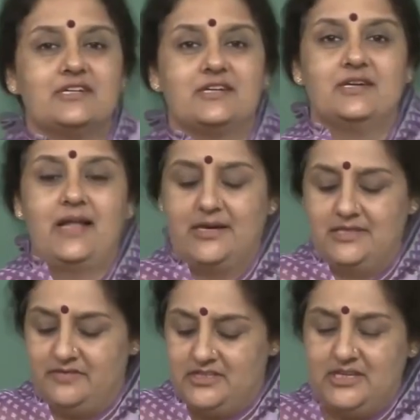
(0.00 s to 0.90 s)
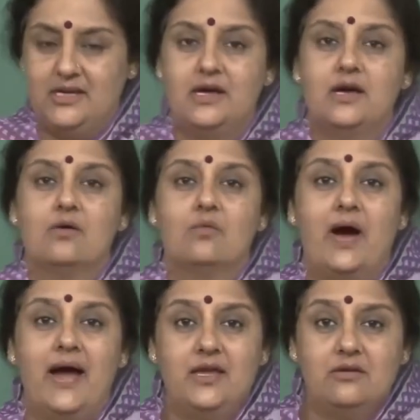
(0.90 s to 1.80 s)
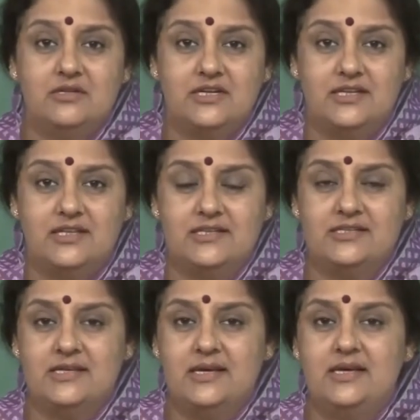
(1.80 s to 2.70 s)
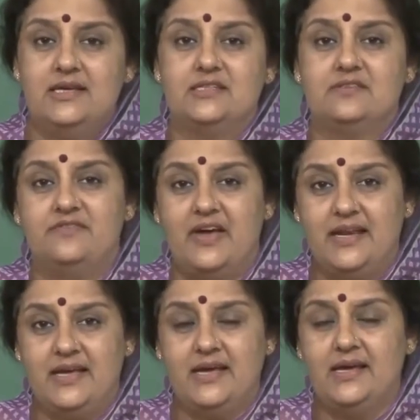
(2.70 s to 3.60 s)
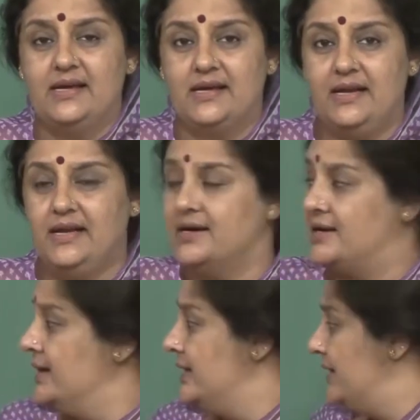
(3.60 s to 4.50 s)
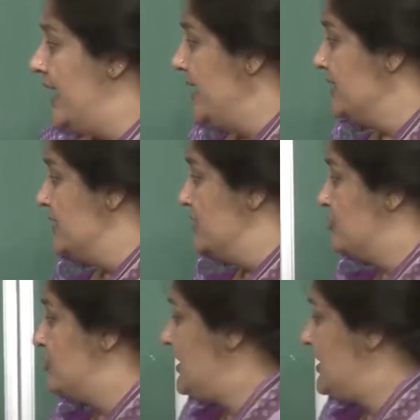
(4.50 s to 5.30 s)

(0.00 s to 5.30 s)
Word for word: a certain activity, why you did this is very clear. That to